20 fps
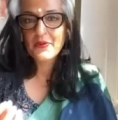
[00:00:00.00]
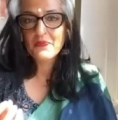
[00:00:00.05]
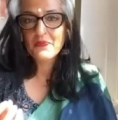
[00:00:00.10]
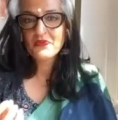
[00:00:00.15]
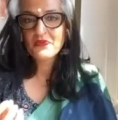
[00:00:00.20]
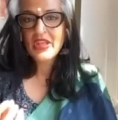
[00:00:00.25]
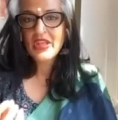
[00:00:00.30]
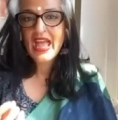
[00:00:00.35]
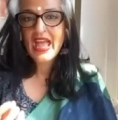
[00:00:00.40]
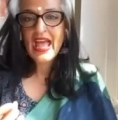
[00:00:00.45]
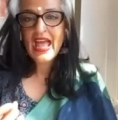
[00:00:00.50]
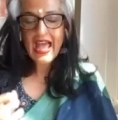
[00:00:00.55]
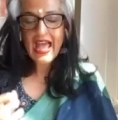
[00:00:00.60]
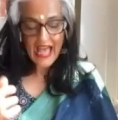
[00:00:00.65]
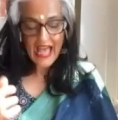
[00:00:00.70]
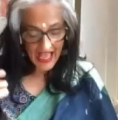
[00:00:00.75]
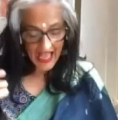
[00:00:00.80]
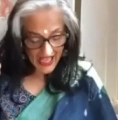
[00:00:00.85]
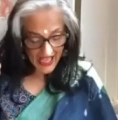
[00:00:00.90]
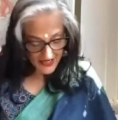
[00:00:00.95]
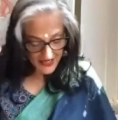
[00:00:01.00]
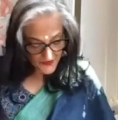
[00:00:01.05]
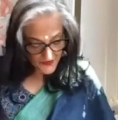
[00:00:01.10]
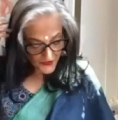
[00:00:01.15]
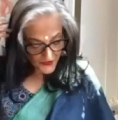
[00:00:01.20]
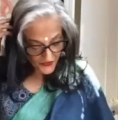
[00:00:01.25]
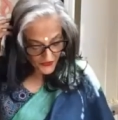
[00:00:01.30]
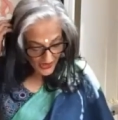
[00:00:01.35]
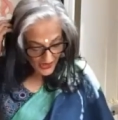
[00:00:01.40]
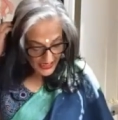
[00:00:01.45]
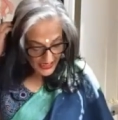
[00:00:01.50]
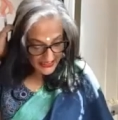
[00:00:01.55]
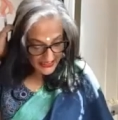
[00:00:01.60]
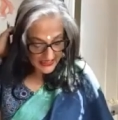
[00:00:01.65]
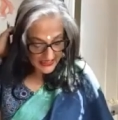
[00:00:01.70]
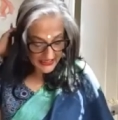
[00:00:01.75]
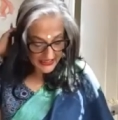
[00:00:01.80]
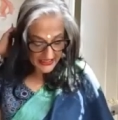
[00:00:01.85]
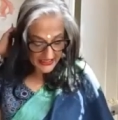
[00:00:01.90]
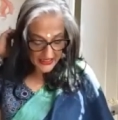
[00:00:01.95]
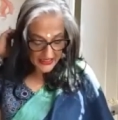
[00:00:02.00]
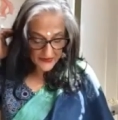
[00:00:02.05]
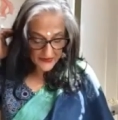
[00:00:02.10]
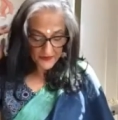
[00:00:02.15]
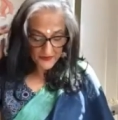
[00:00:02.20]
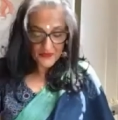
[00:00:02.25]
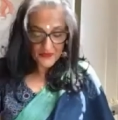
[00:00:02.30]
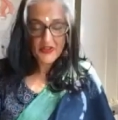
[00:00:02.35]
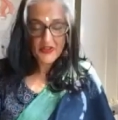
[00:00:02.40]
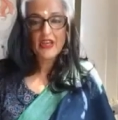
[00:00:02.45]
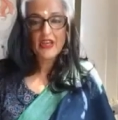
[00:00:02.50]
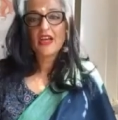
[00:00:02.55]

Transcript: and finally negotiate